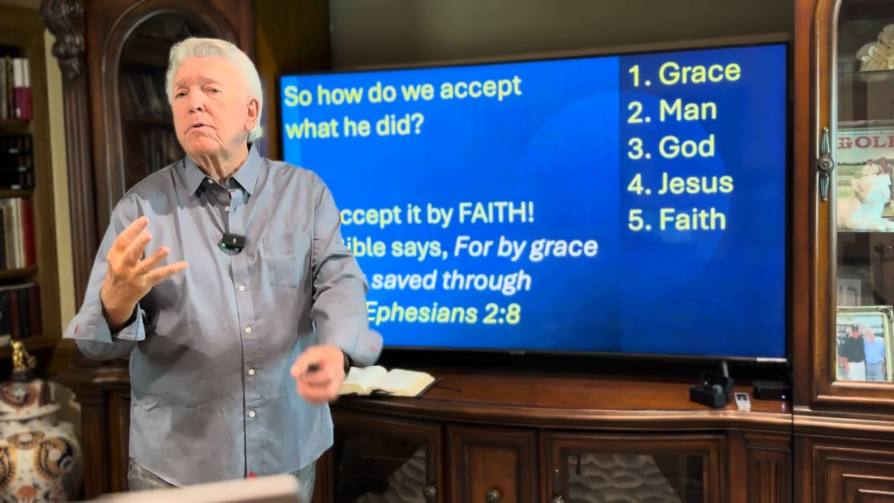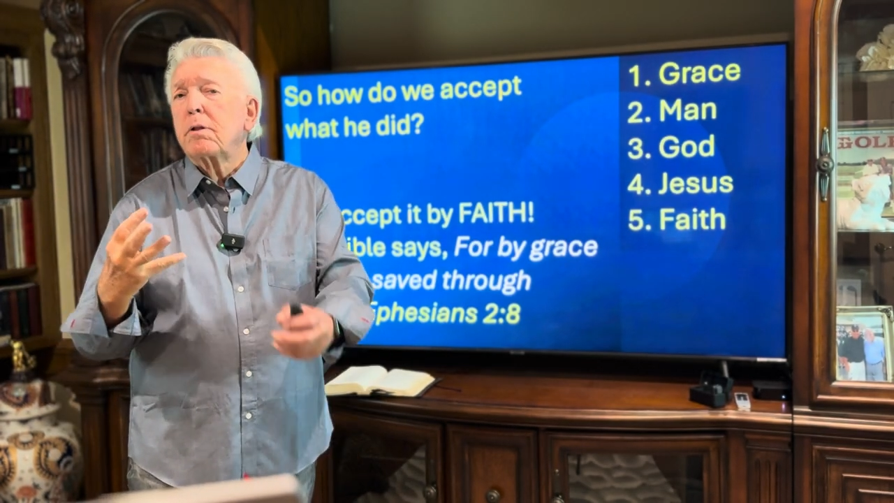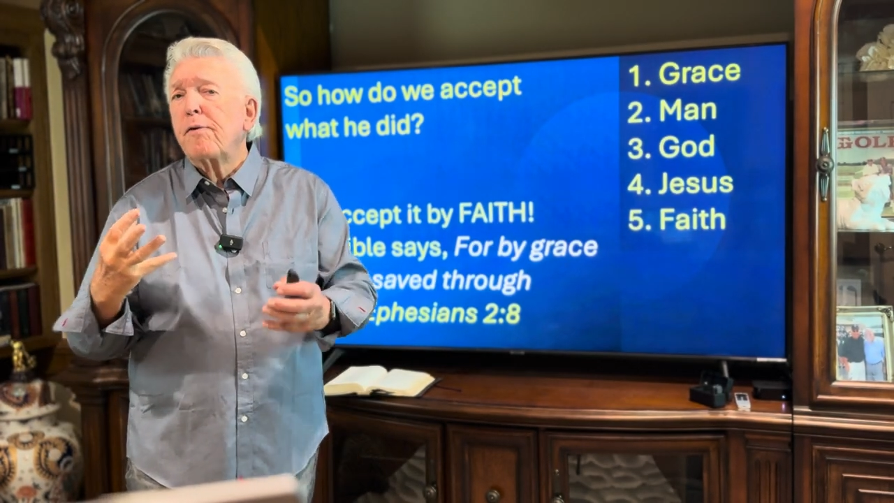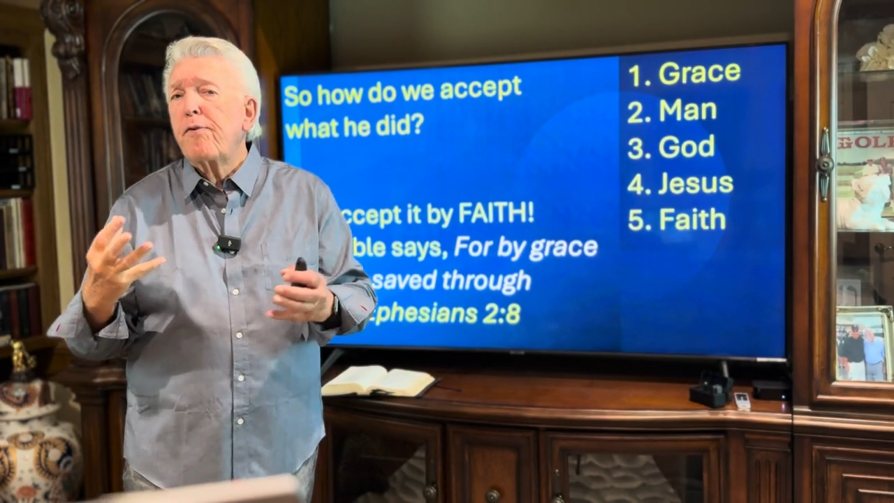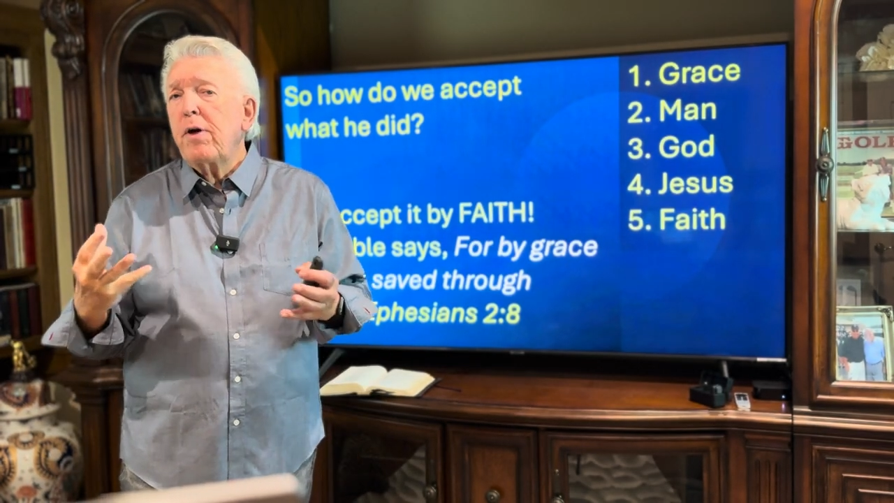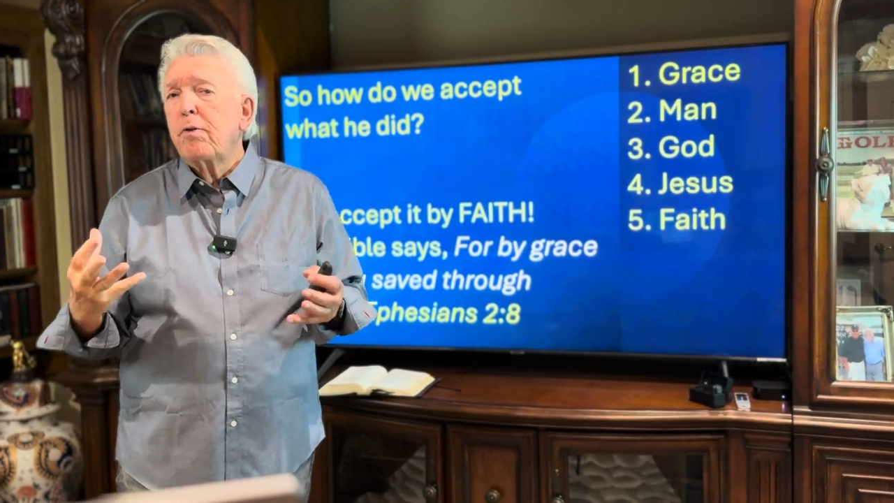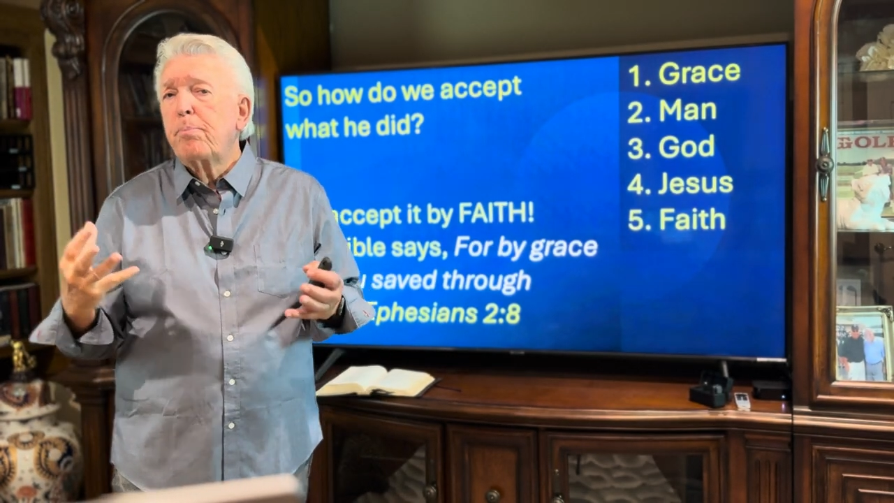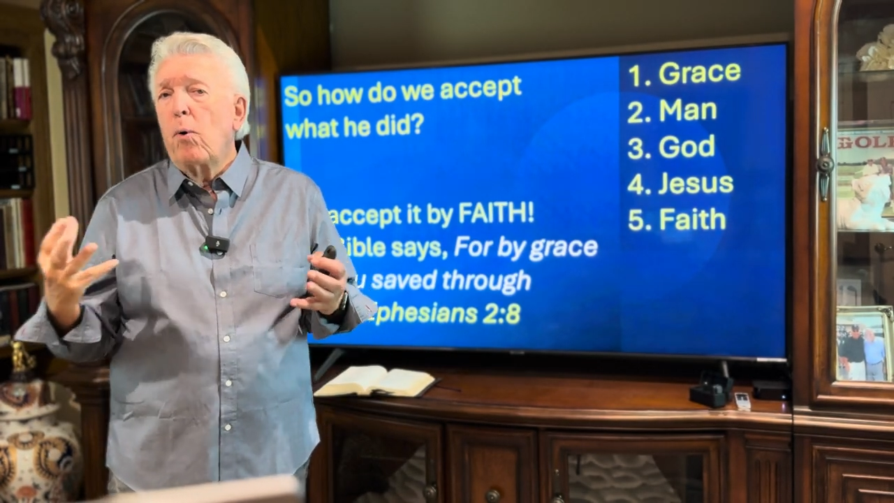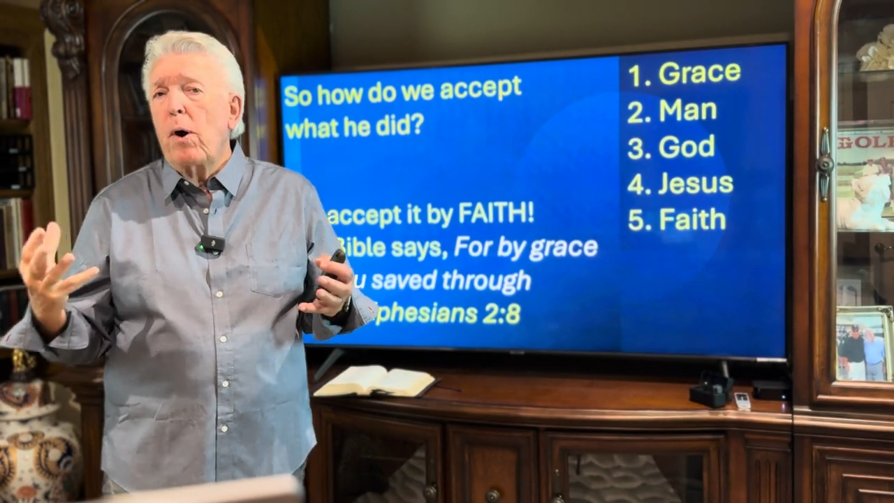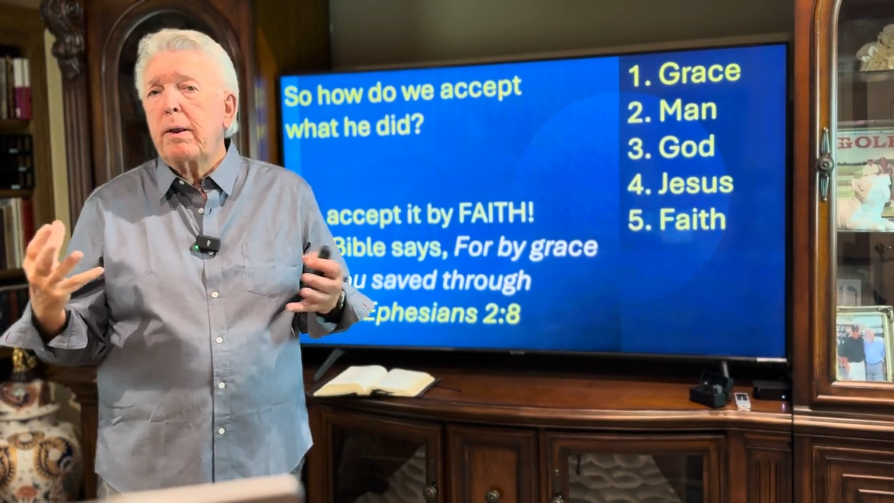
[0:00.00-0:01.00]
to the fifth
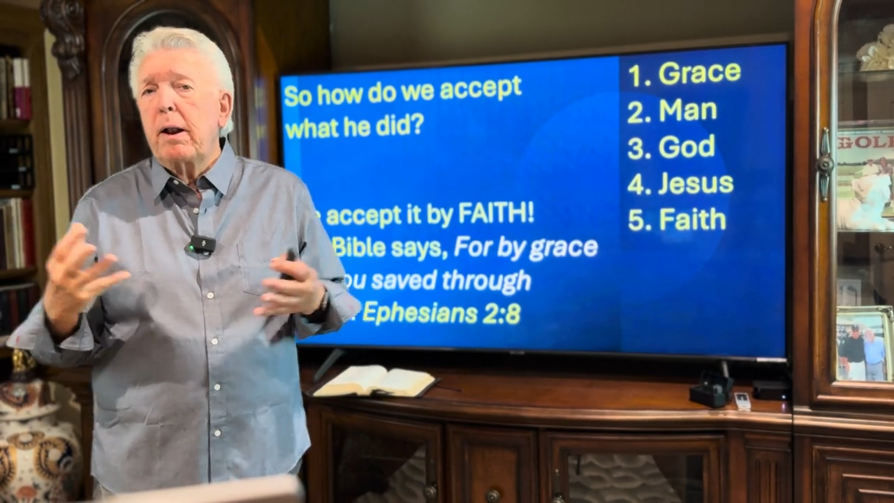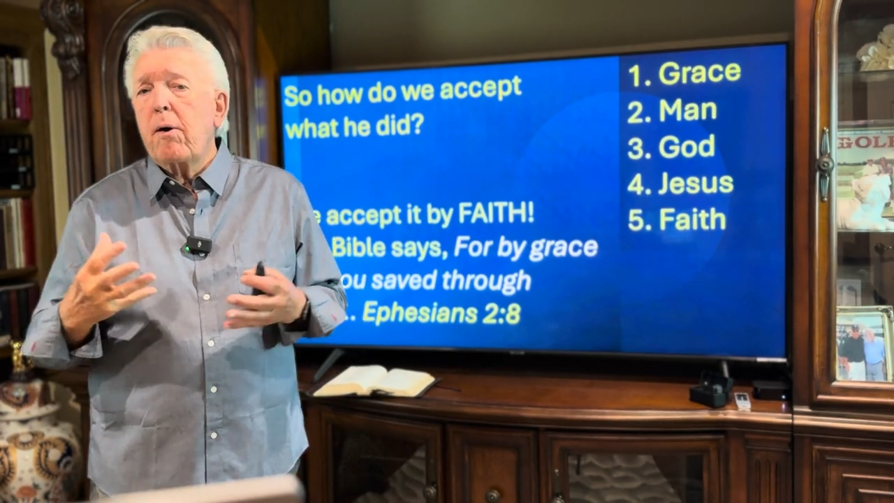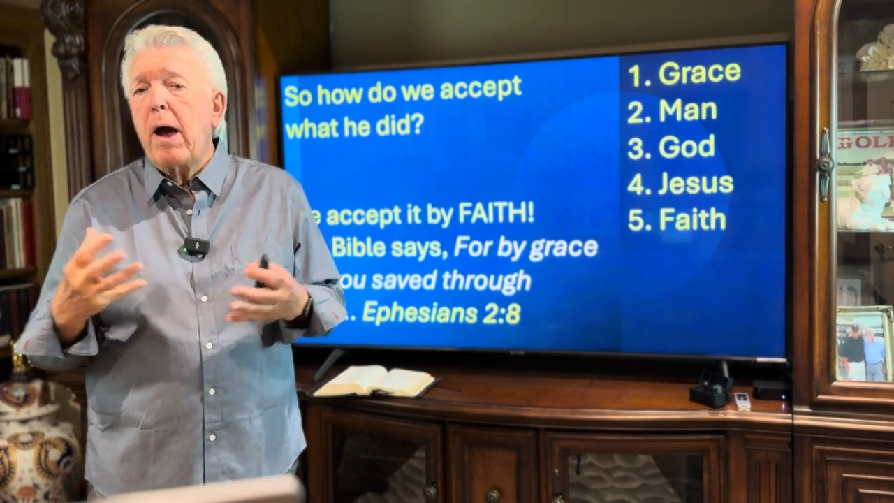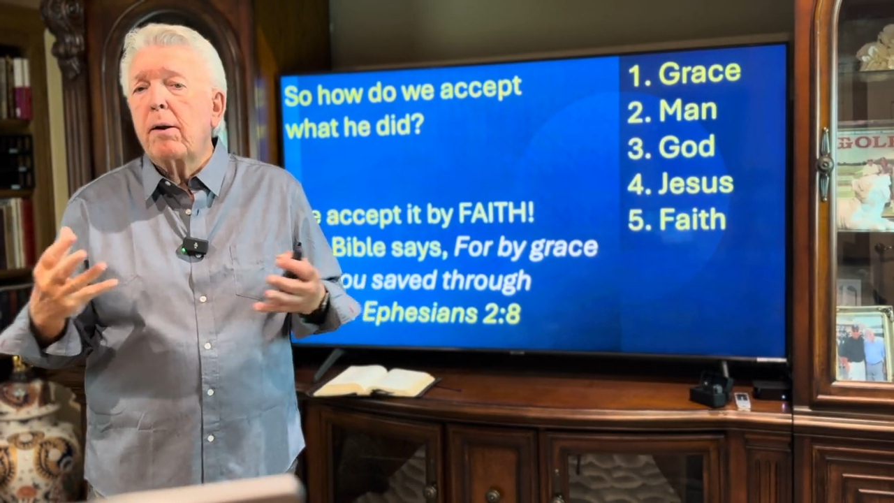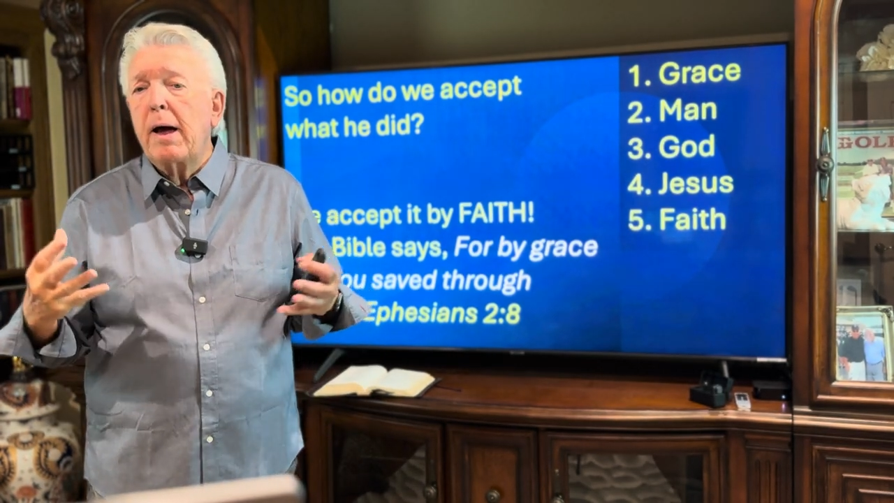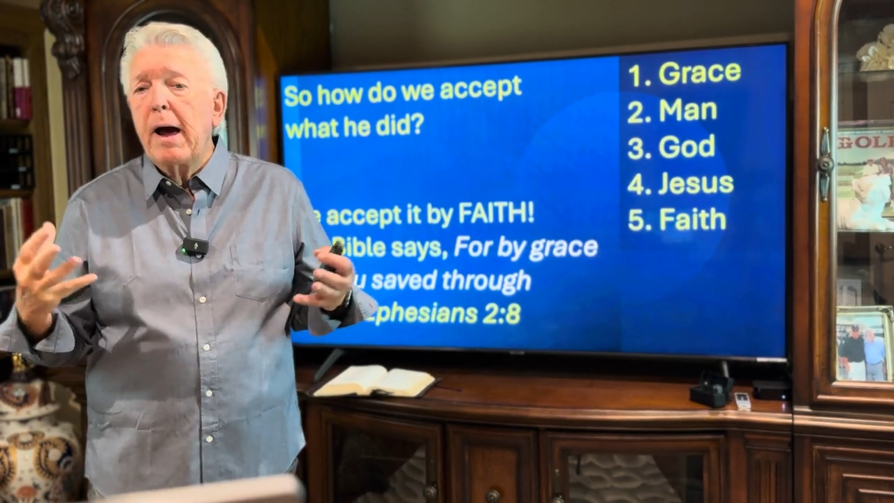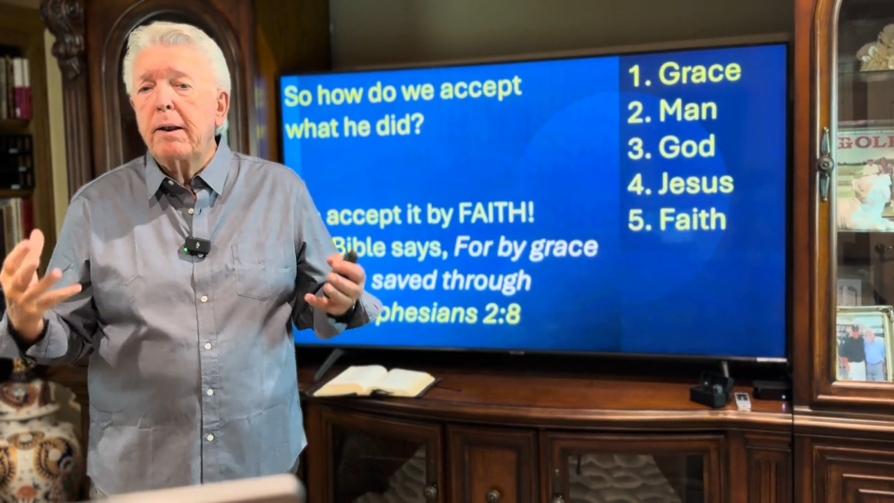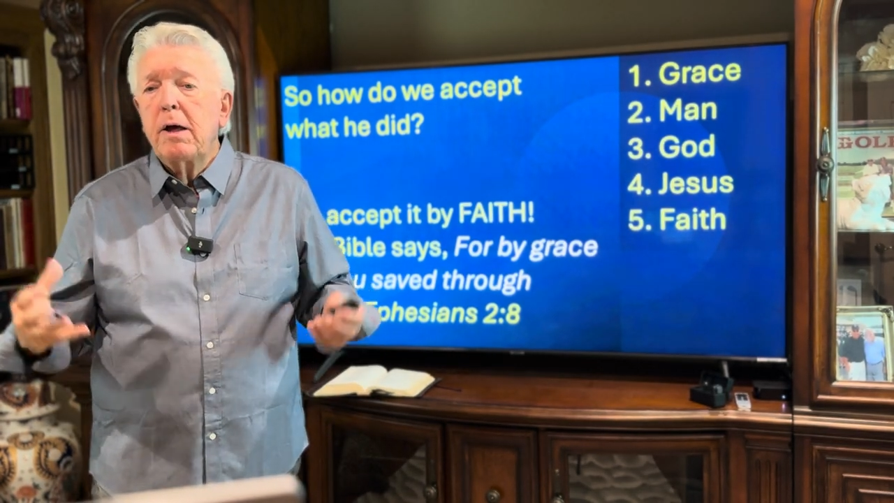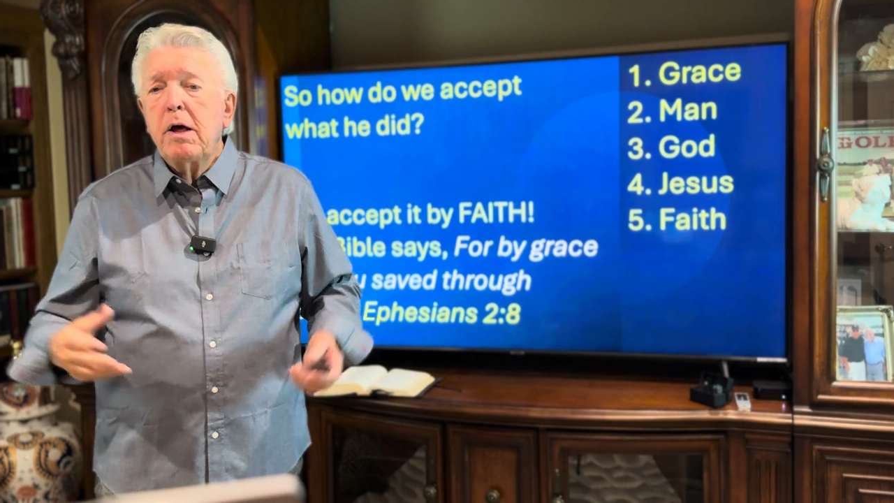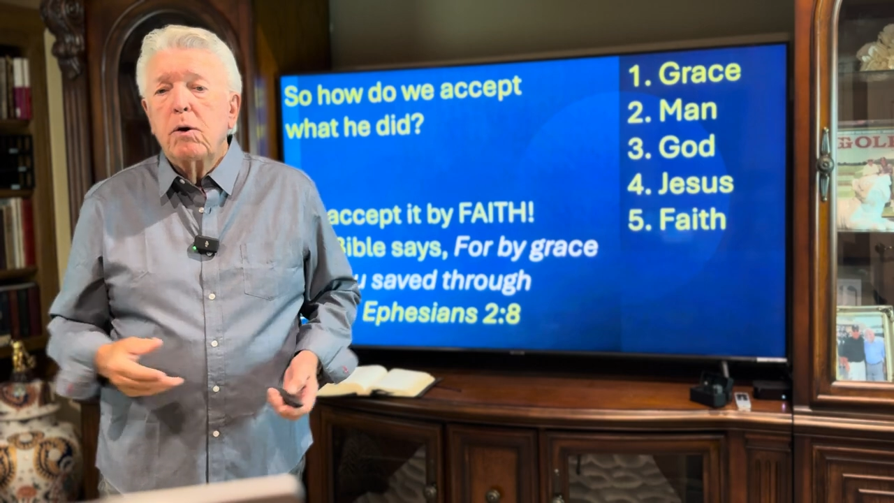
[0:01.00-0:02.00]
point in our outline,